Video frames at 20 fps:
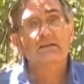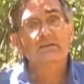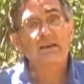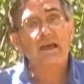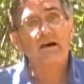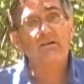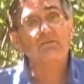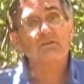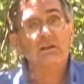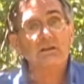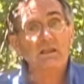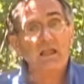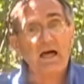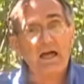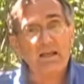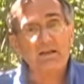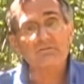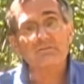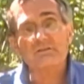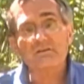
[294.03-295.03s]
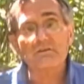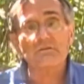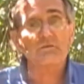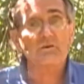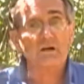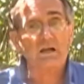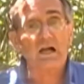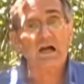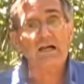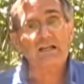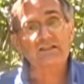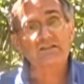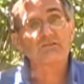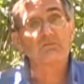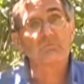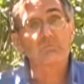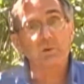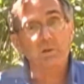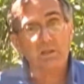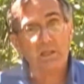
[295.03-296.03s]
to have a lot of different kinds
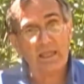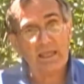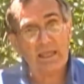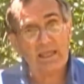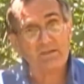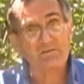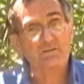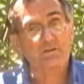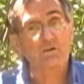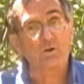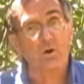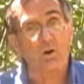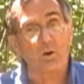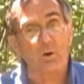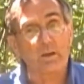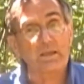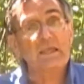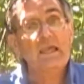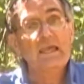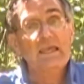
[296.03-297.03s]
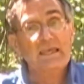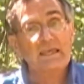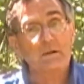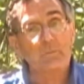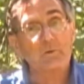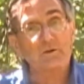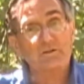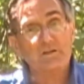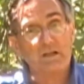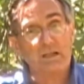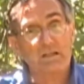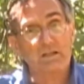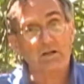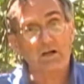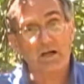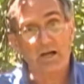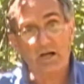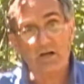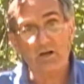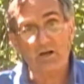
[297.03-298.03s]
of plants growing in a particular
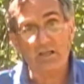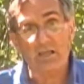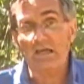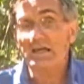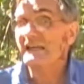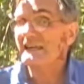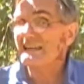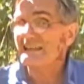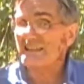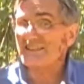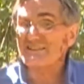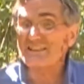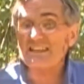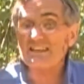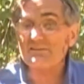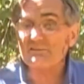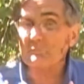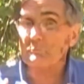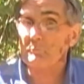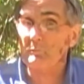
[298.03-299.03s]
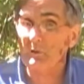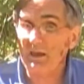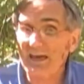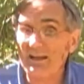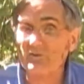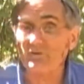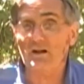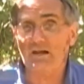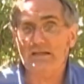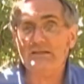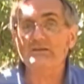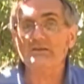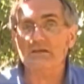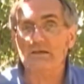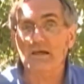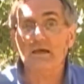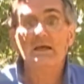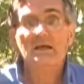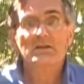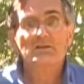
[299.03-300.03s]
area. it's an even better
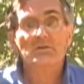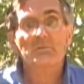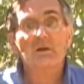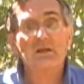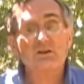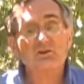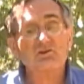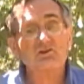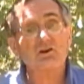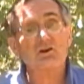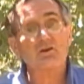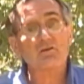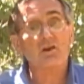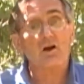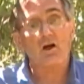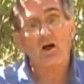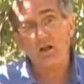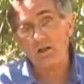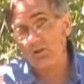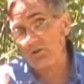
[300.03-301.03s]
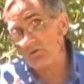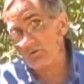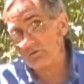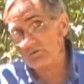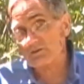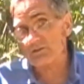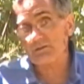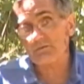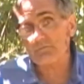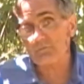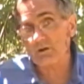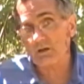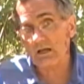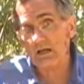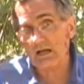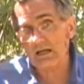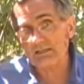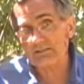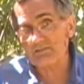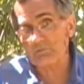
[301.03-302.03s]
idea to make sure that all of those different
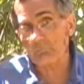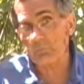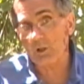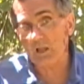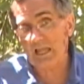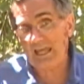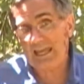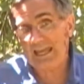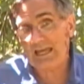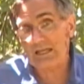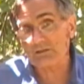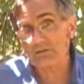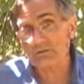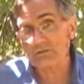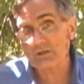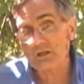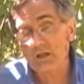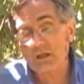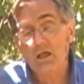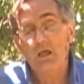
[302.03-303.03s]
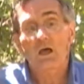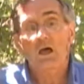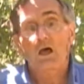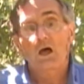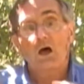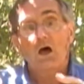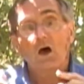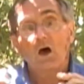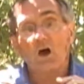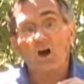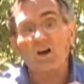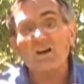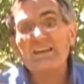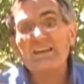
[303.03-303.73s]
kinds of plants are